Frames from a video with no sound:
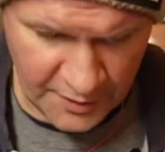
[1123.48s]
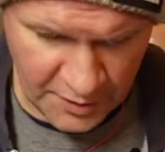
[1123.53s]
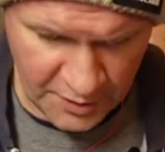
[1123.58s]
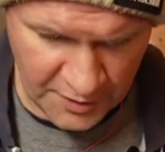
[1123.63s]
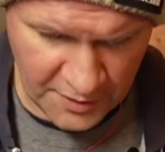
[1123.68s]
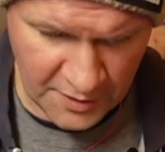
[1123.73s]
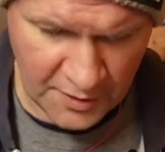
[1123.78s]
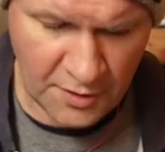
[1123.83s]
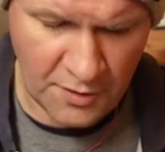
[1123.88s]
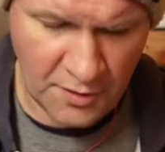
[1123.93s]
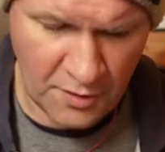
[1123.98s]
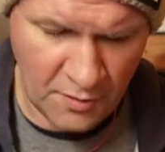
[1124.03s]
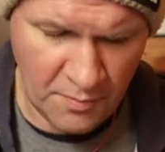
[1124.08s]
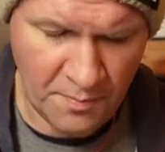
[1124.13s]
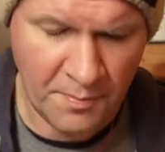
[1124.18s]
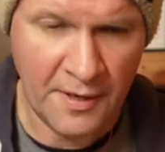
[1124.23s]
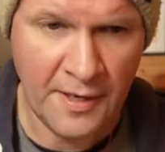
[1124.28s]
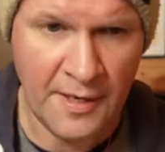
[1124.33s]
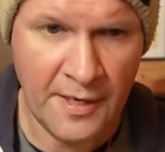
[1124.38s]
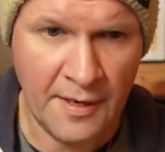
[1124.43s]
just
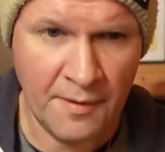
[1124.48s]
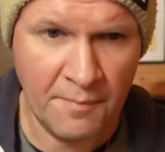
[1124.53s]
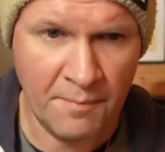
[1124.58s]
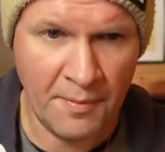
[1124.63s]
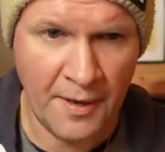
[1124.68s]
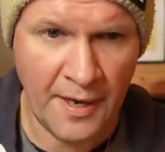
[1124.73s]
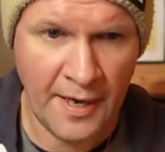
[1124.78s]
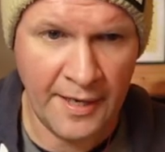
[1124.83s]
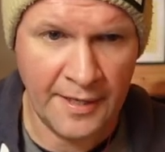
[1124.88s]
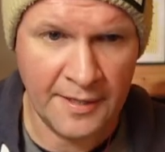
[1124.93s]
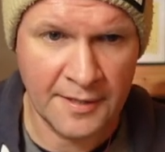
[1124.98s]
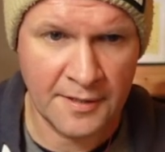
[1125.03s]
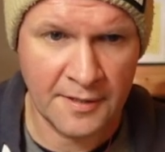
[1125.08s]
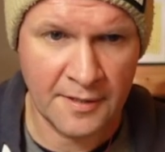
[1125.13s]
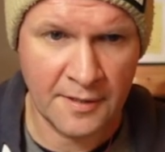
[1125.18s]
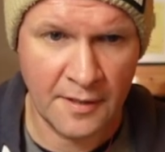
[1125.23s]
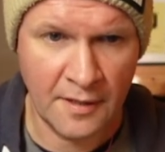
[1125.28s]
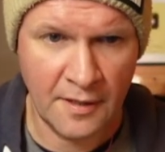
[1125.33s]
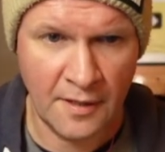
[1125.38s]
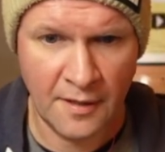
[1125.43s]
copy and
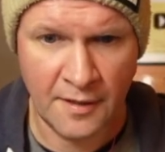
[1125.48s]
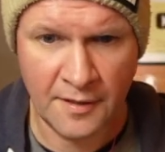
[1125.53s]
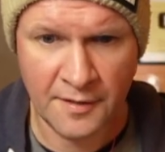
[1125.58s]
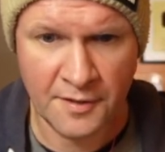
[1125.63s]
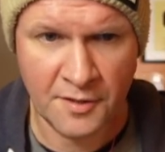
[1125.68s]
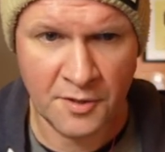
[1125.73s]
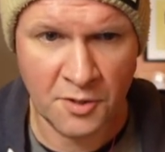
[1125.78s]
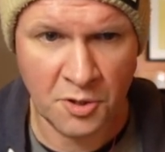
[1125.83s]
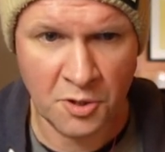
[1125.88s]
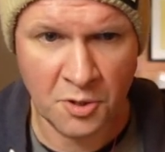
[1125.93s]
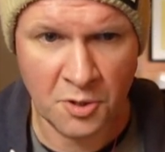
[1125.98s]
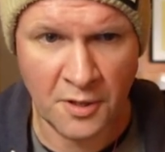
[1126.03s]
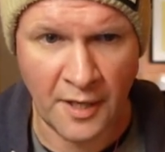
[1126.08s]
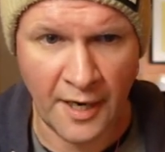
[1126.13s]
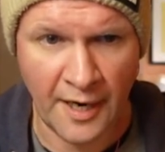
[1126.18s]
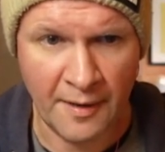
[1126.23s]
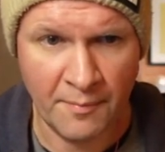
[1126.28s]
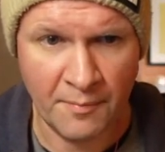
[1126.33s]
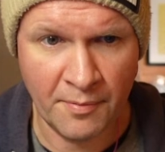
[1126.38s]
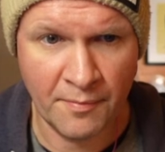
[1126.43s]
paste the last
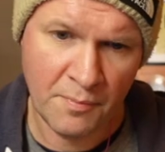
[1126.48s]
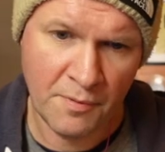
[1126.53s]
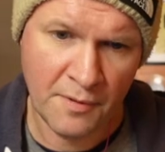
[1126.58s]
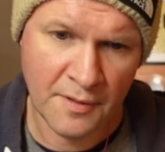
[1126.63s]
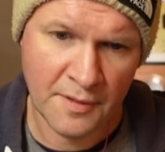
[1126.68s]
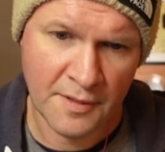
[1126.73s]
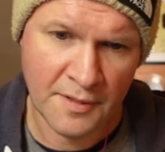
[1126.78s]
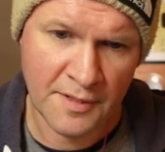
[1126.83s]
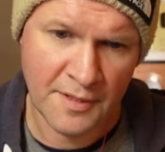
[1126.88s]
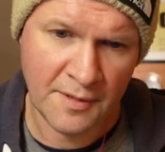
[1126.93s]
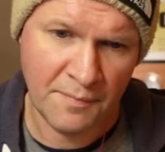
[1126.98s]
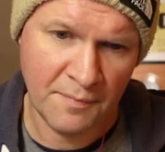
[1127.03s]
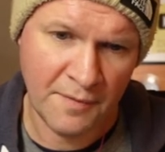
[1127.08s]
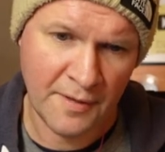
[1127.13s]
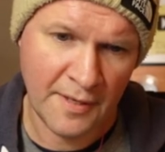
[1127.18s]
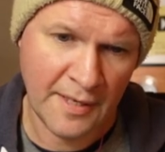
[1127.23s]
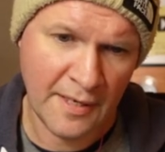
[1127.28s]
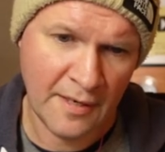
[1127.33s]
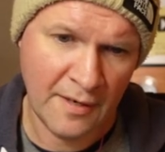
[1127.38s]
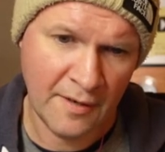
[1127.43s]
strap, put
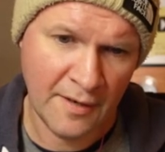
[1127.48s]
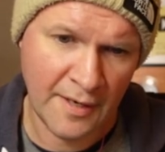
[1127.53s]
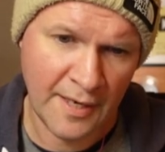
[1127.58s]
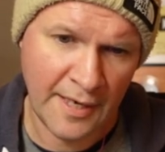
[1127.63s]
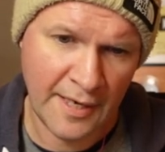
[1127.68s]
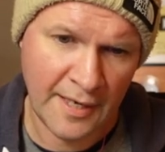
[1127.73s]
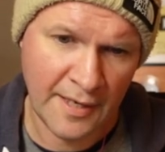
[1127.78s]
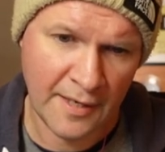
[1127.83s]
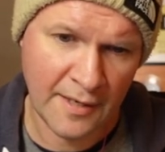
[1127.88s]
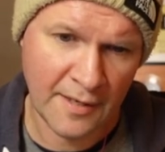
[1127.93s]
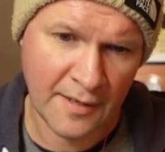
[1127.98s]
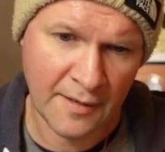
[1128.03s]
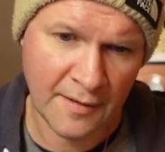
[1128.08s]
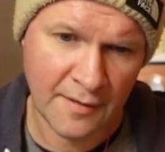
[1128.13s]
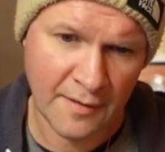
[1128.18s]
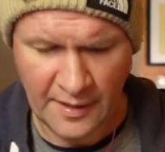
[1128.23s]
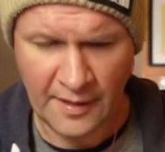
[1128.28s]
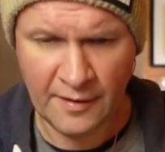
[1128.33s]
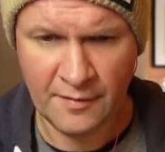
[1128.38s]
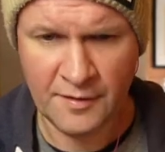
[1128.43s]
something like
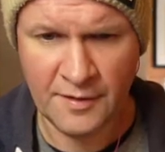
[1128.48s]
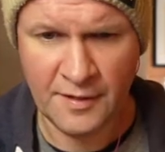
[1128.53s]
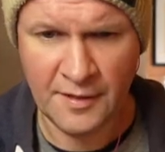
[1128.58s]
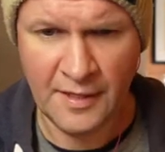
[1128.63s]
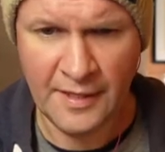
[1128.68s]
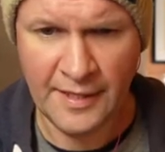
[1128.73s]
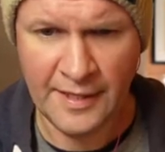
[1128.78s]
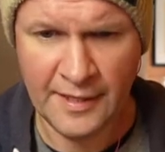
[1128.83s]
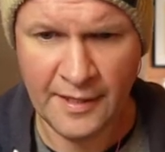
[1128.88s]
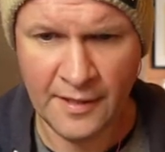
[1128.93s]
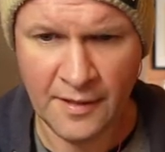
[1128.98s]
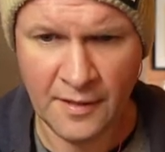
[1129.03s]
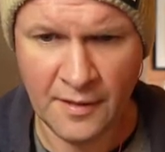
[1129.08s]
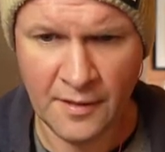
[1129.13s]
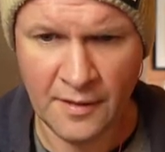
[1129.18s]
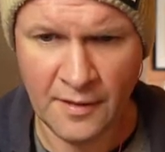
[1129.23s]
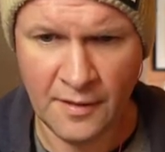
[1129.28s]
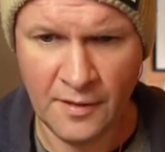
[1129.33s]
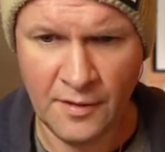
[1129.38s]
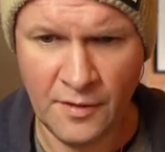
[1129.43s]
how to
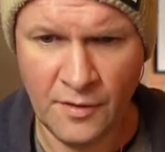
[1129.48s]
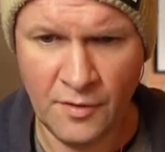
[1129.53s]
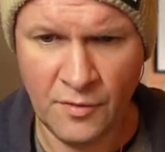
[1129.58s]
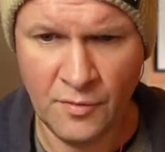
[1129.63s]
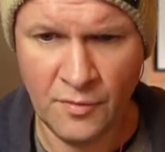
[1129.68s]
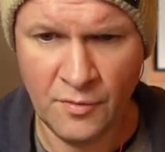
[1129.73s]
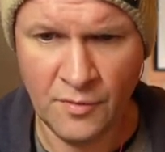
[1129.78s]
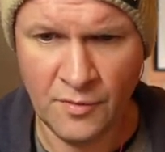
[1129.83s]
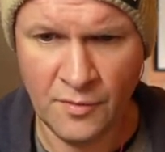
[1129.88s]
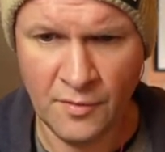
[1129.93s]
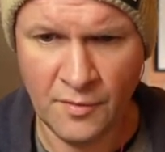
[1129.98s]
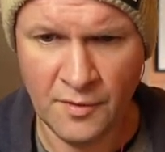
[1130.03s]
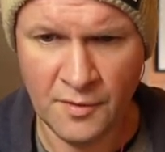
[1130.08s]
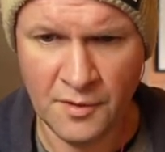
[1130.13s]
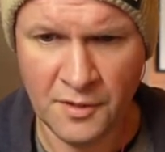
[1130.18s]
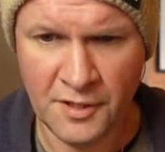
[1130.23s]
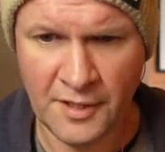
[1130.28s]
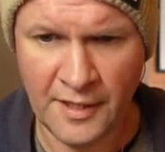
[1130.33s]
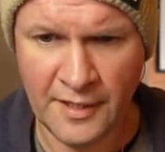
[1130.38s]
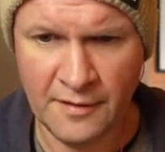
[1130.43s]
link your
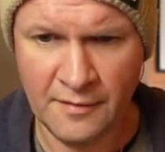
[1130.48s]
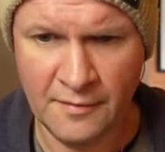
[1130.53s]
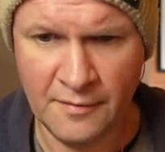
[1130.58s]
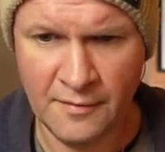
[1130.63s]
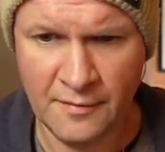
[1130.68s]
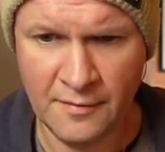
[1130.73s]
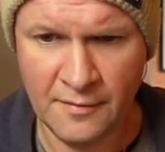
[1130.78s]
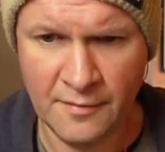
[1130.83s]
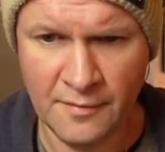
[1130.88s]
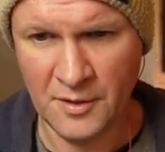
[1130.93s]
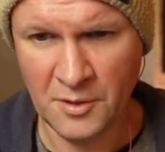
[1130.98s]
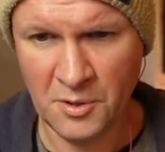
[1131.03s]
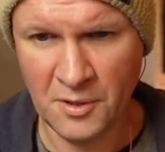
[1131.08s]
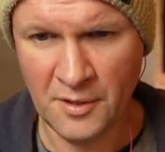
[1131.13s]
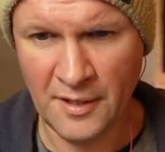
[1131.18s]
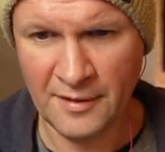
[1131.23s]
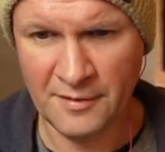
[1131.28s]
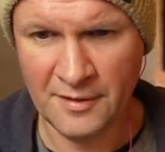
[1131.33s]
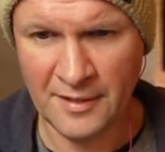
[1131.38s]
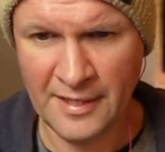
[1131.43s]
channel. Let's
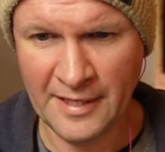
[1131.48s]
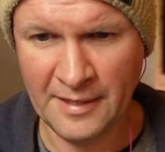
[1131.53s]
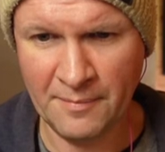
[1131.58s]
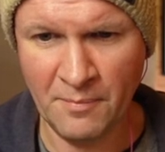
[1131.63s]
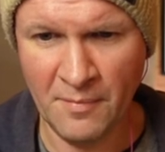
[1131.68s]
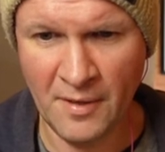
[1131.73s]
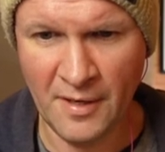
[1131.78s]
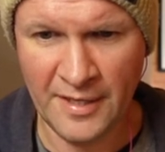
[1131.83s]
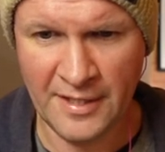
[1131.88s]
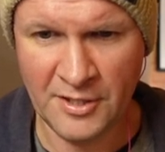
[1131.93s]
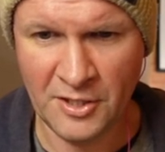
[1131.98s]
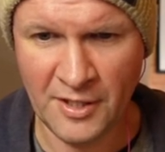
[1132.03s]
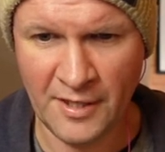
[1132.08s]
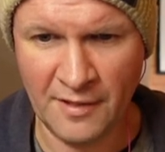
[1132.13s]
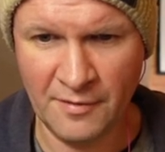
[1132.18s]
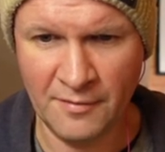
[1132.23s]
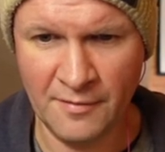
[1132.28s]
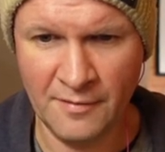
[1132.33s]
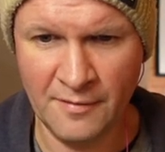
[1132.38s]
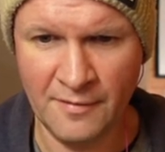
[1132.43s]
try how to link my
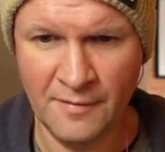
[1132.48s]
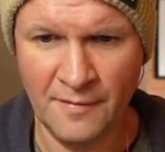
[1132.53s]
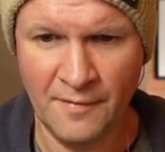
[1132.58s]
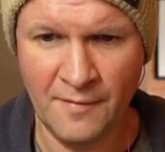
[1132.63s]
channel.